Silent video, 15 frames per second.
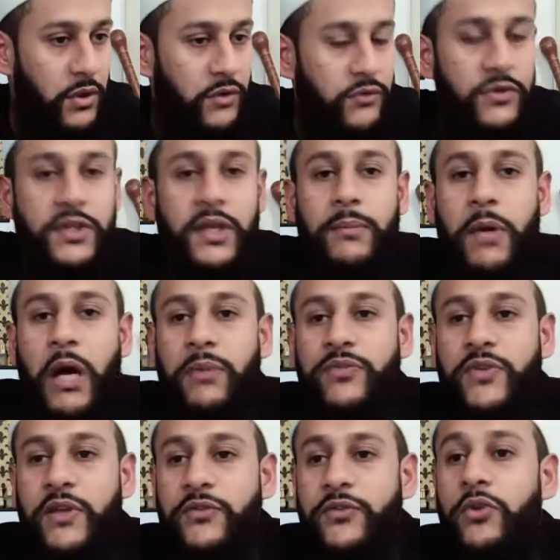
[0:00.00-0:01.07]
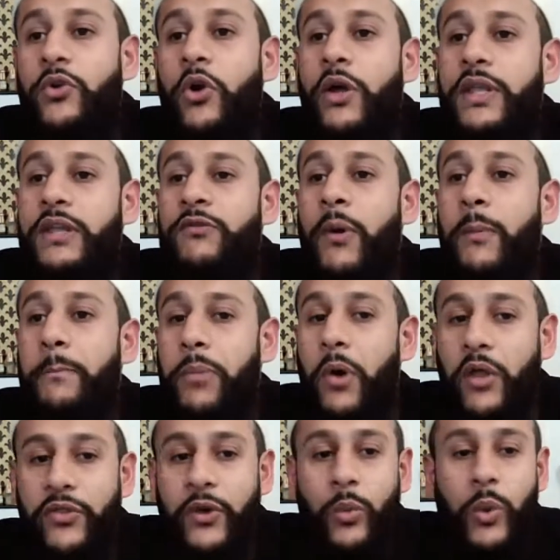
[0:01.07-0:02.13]
So the Imam says, do not even
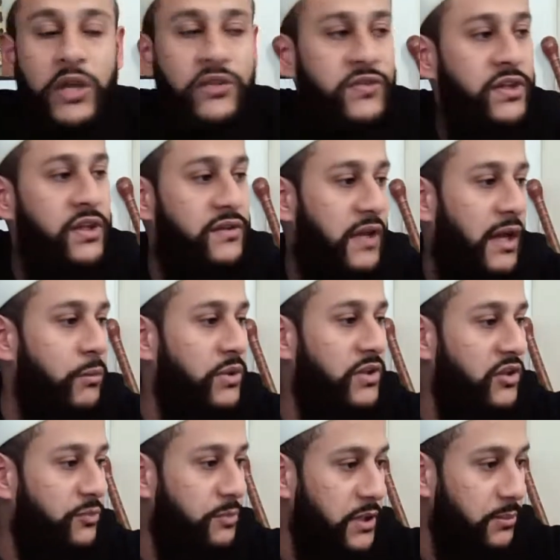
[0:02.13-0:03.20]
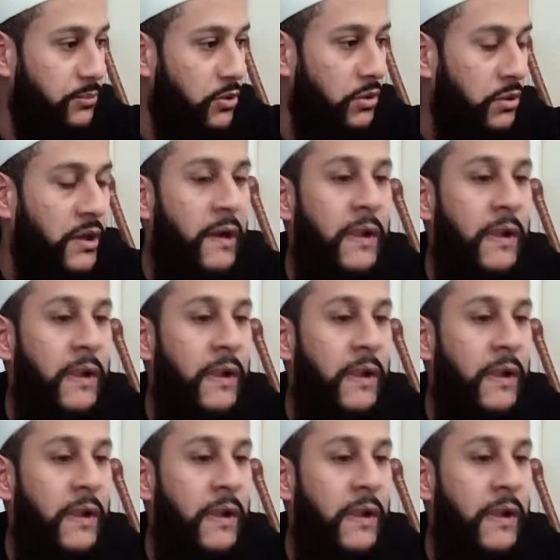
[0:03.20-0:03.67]
bother wasting your time with these people,